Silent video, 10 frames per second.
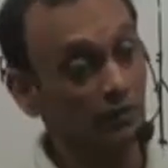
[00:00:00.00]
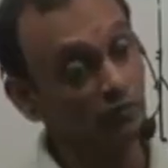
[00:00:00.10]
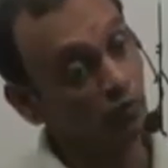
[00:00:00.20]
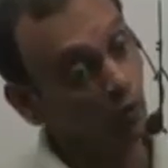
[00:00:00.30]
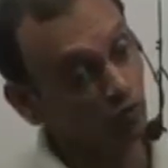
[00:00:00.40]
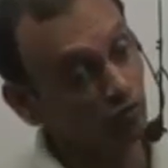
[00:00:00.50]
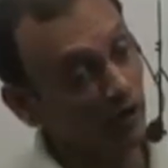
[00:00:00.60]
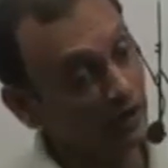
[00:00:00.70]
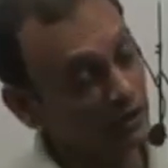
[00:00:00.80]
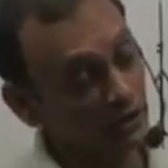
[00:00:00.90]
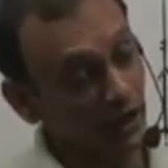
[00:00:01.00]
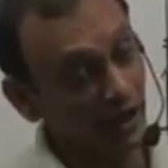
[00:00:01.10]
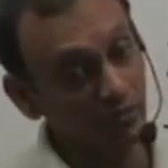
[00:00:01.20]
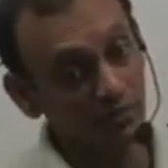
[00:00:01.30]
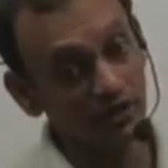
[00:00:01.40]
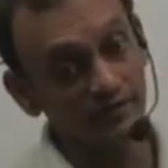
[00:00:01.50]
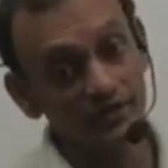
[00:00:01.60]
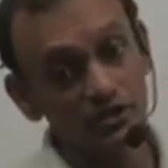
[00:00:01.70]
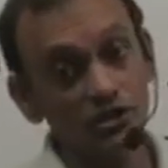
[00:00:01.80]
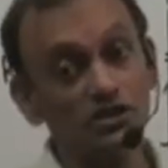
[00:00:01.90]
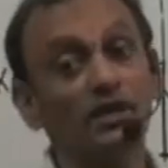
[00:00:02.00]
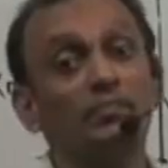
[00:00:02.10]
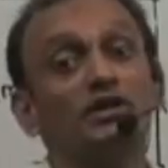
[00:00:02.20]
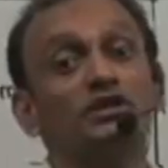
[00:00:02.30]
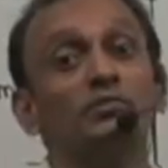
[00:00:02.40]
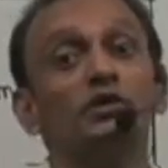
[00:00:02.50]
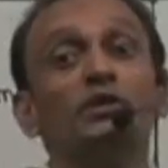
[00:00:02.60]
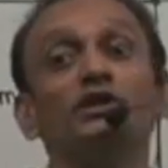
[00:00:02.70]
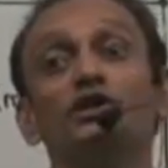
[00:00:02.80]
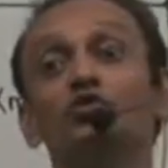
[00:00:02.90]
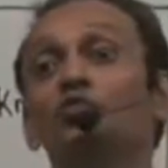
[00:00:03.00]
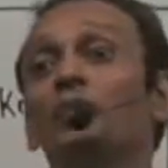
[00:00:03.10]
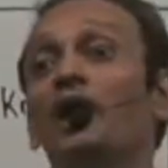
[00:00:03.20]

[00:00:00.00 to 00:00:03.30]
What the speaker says: We want to find the time in which the separation between the two